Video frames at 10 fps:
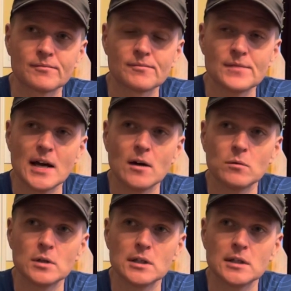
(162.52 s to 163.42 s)
that
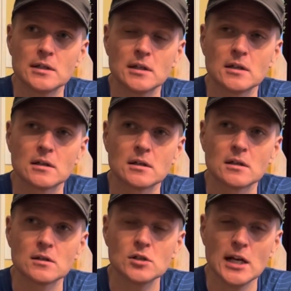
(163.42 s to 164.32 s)
would
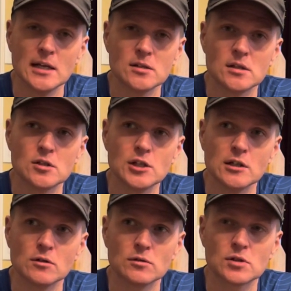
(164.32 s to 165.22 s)
change the
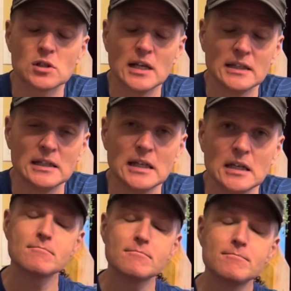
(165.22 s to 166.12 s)
geo slightly.
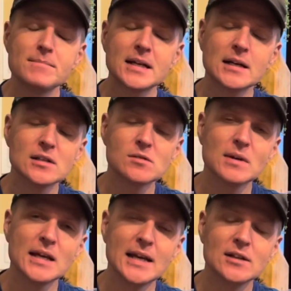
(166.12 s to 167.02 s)
Because
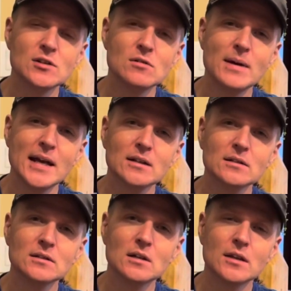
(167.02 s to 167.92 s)
my head tube
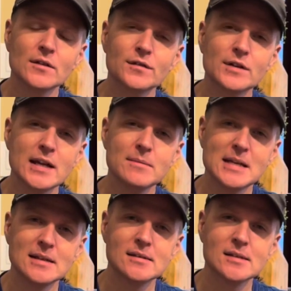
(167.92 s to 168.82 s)
angle on the frame
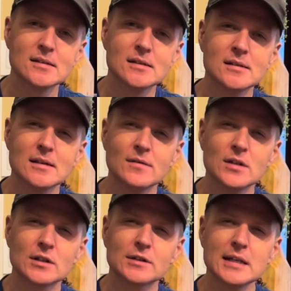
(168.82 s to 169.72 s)
is
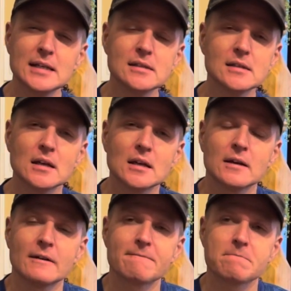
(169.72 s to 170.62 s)
67 degrees,
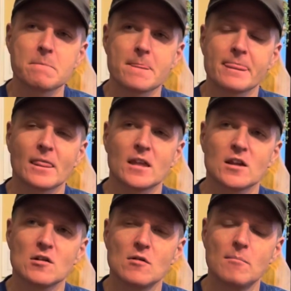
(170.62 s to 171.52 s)

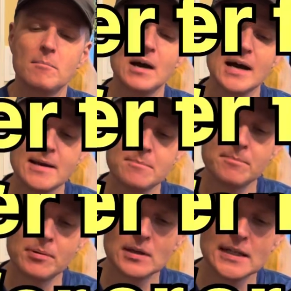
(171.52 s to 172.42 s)
by
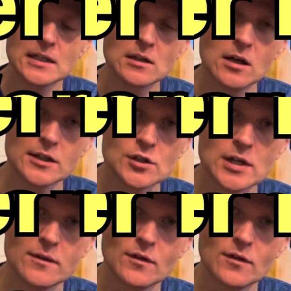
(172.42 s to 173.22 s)
putting a longer travel